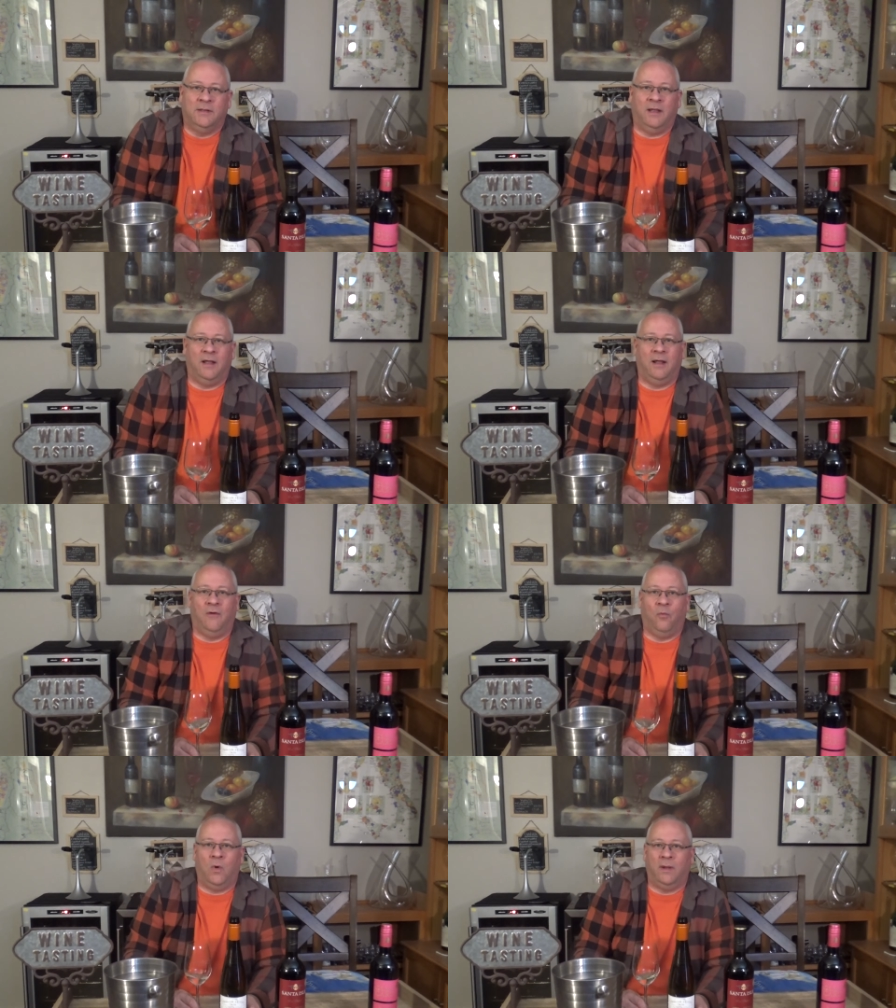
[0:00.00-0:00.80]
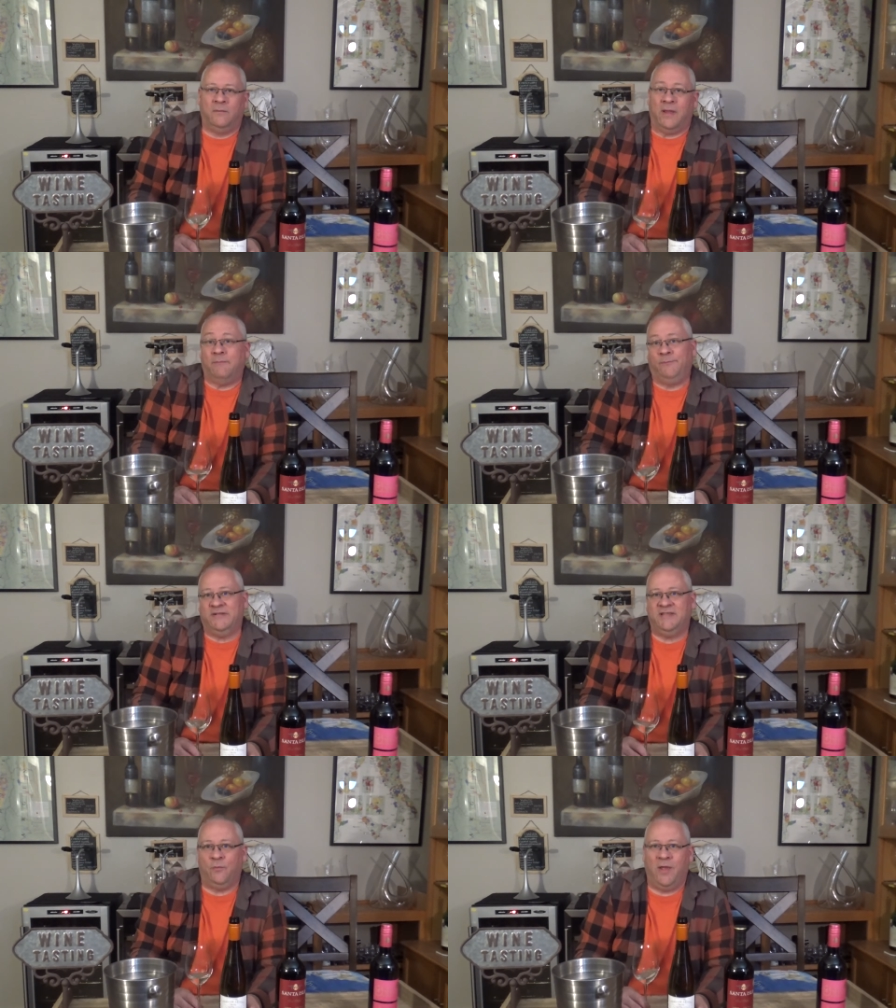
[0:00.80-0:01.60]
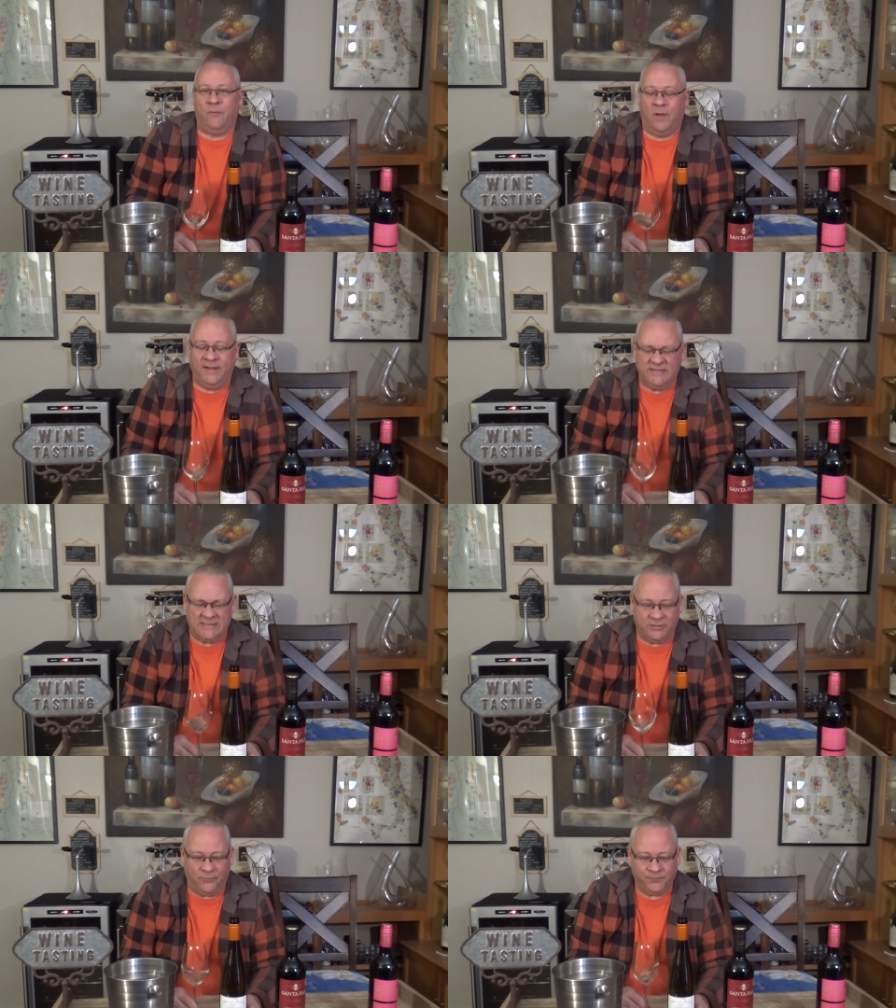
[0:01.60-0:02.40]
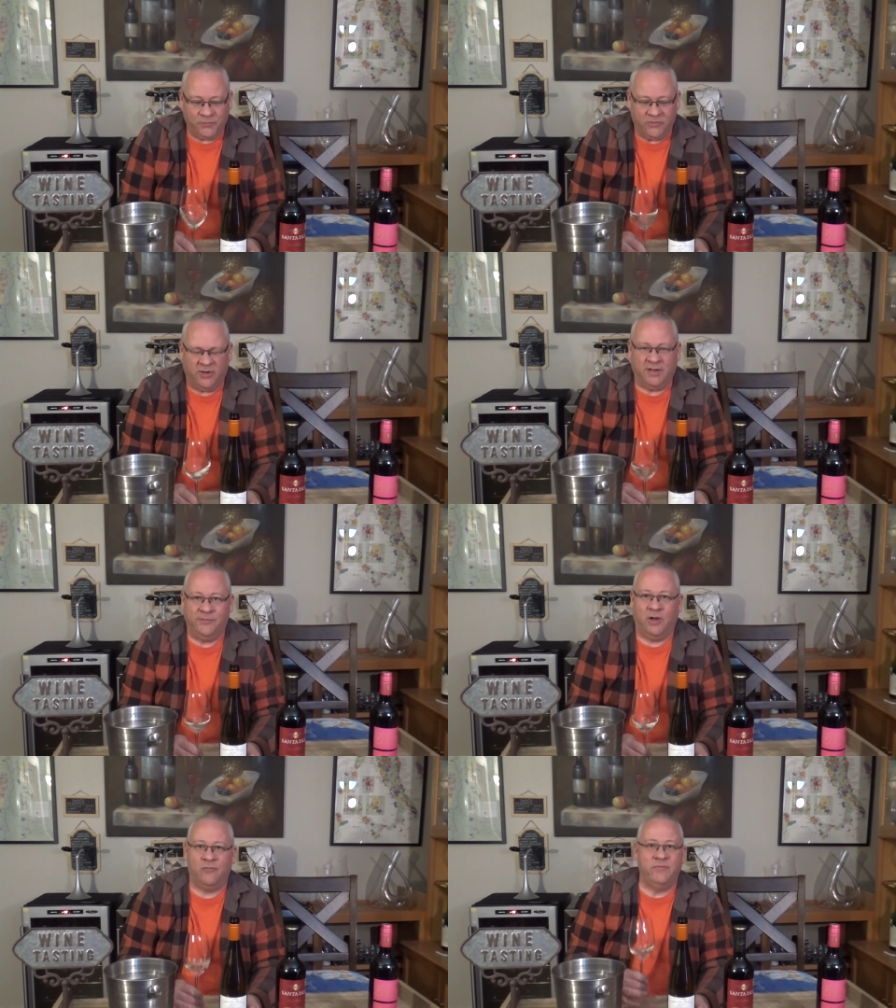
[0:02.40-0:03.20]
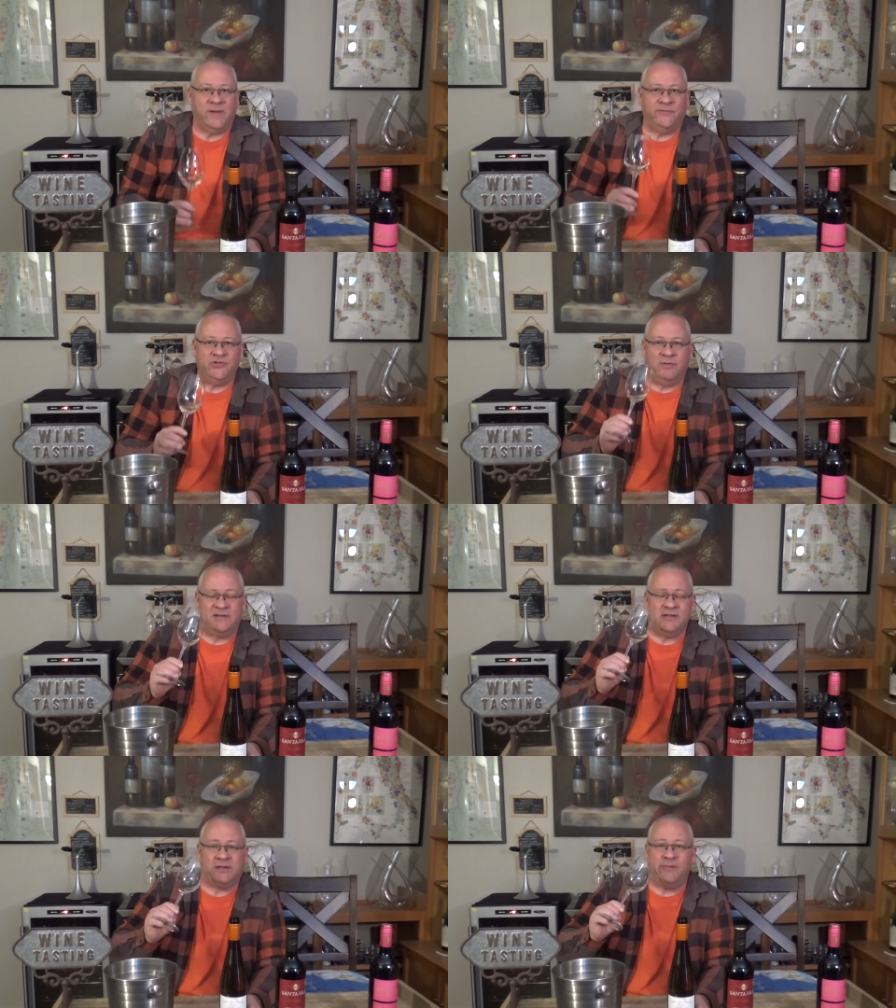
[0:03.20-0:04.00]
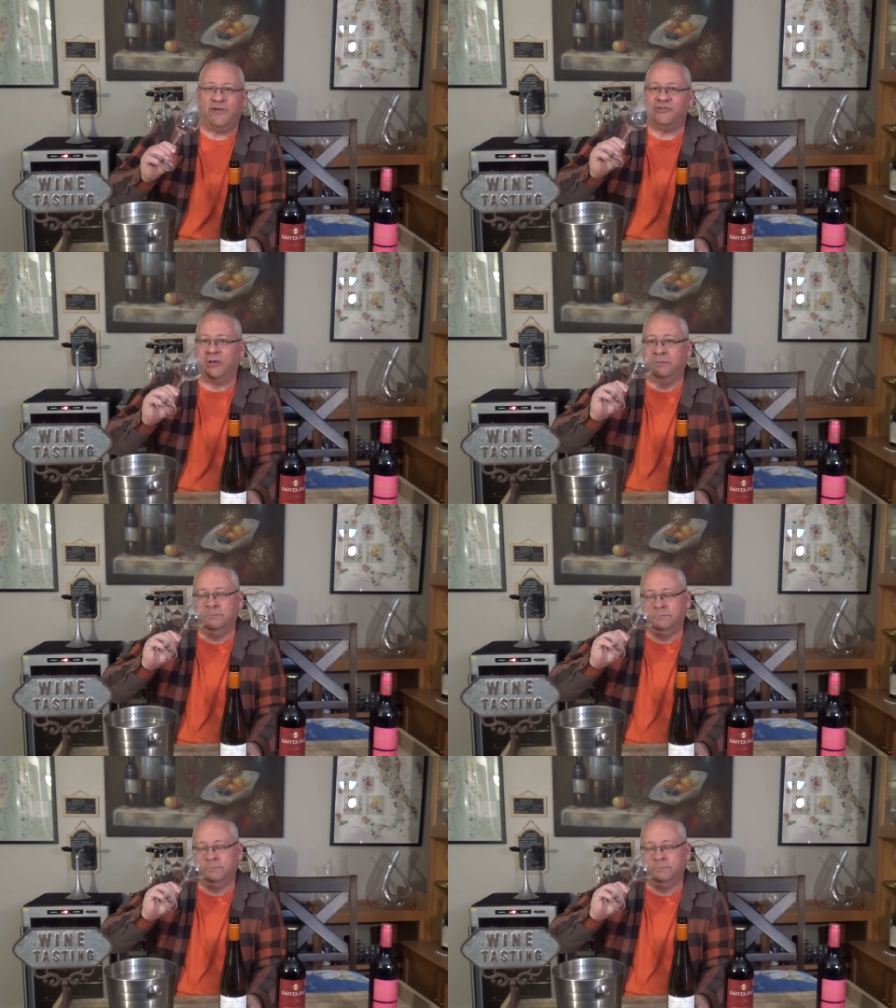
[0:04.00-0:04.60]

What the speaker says: BC white wines, so they're going to be all room temperature. That's not going to be much good.